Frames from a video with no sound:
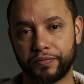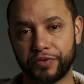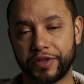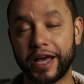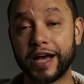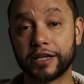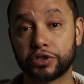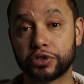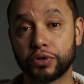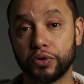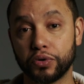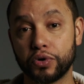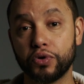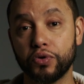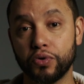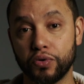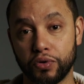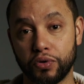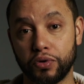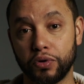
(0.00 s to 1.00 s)
That's so
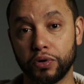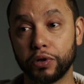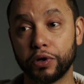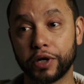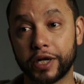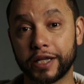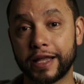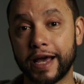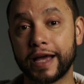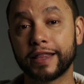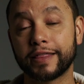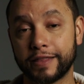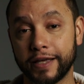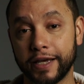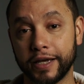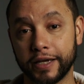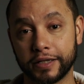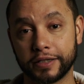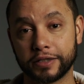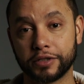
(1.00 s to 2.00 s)
cool. Look at that
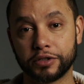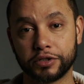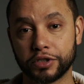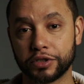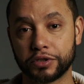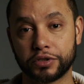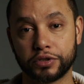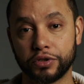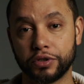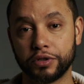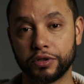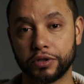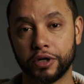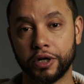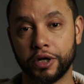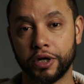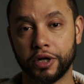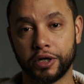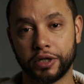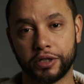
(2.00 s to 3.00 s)
thing. It's just, you're
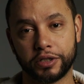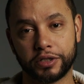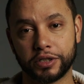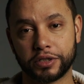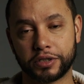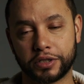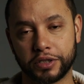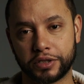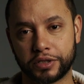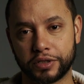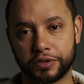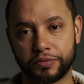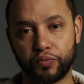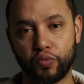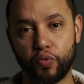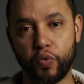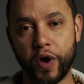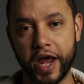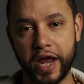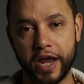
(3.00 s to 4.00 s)
just, it's a
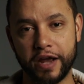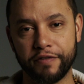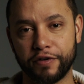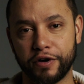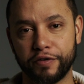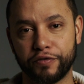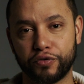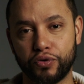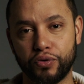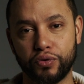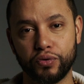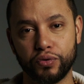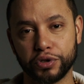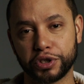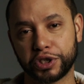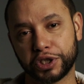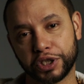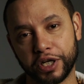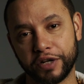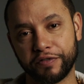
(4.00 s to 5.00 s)
wave of cool
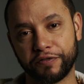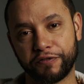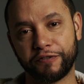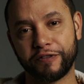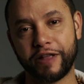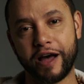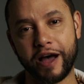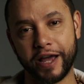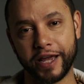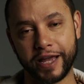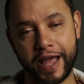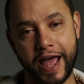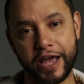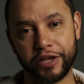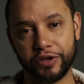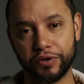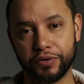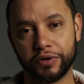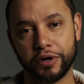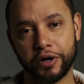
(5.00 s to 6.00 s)
shit flying
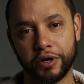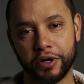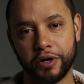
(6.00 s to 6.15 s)
at you